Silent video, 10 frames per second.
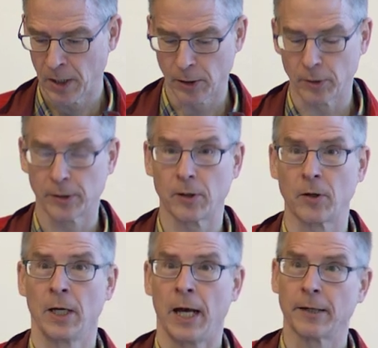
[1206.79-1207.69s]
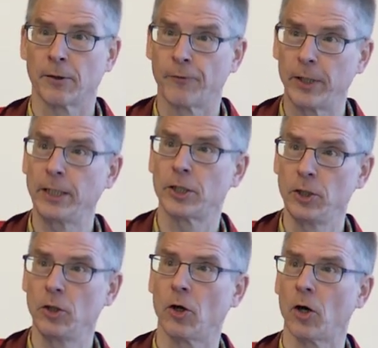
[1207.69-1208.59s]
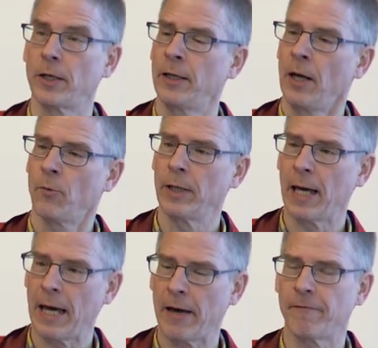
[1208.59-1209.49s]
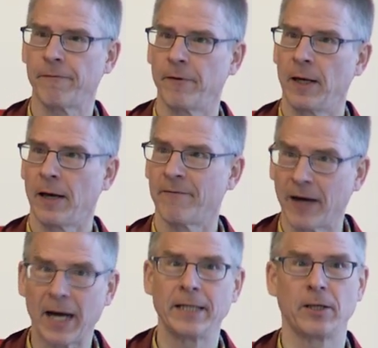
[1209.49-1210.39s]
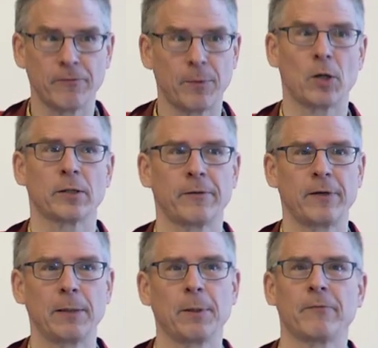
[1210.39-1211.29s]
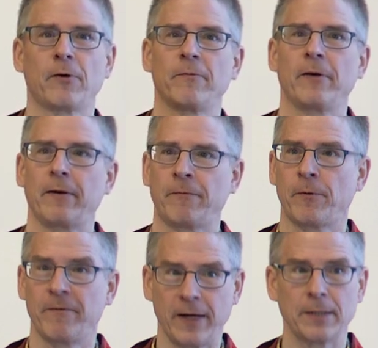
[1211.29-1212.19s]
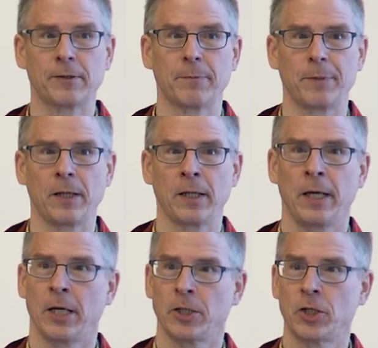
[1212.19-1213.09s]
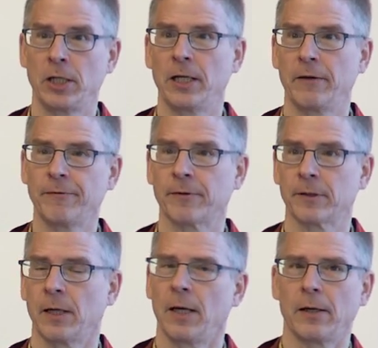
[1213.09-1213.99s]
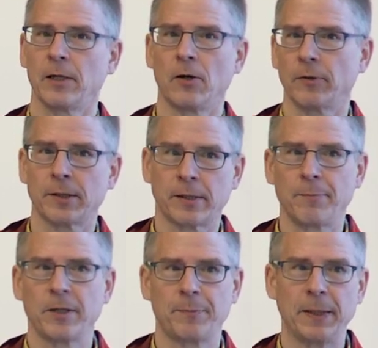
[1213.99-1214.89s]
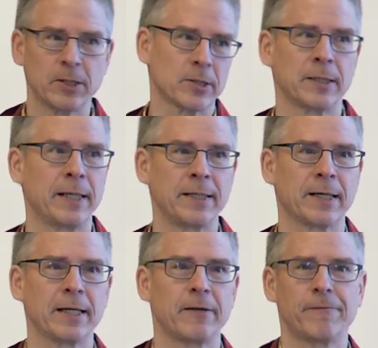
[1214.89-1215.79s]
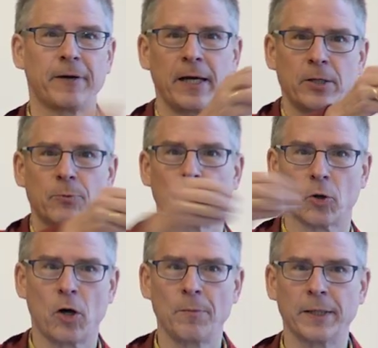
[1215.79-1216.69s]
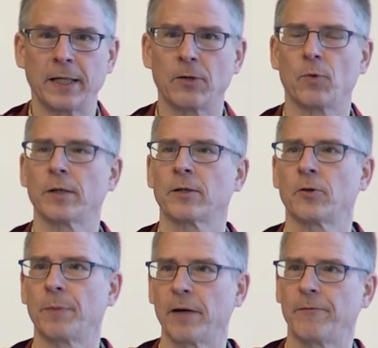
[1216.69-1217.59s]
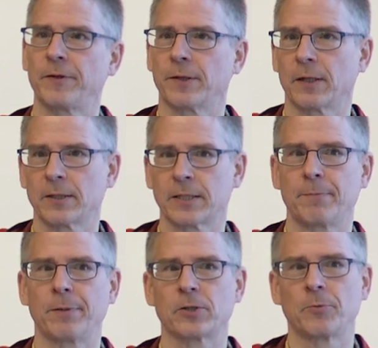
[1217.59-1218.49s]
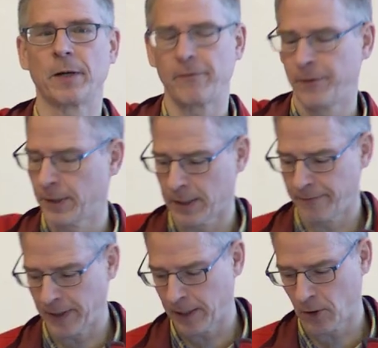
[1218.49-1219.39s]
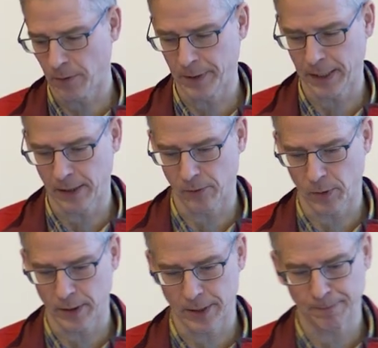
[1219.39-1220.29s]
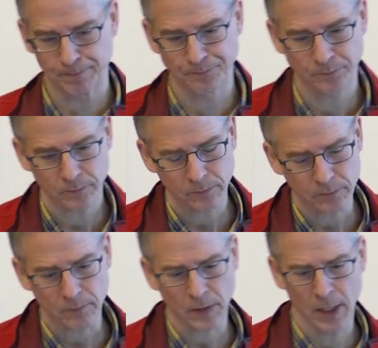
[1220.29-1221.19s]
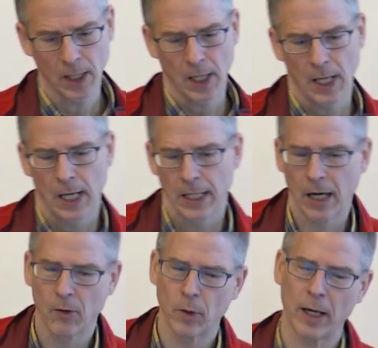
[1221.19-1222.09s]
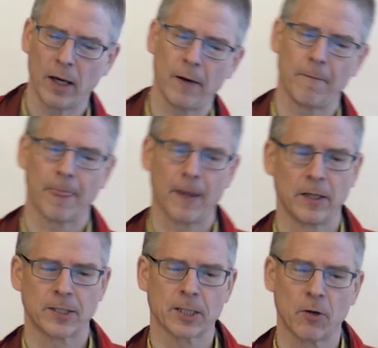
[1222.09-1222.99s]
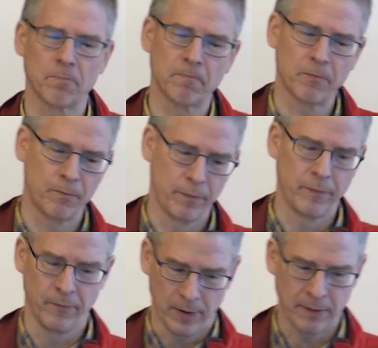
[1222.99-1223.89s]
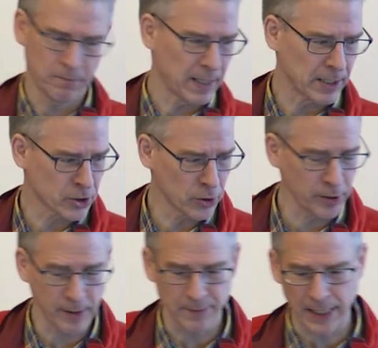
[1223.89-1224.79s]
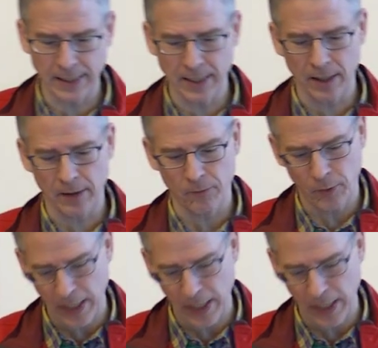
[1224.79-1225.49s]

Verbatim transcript: So, so, and so for each neuron, we have a variety of models available from, ve from very simple glifs, you know, the simplest being just an integrated phi to more complicated ones to biophysical, simple to biophysical, very complicated ones. Now, uh, so uh, I'll show you some data.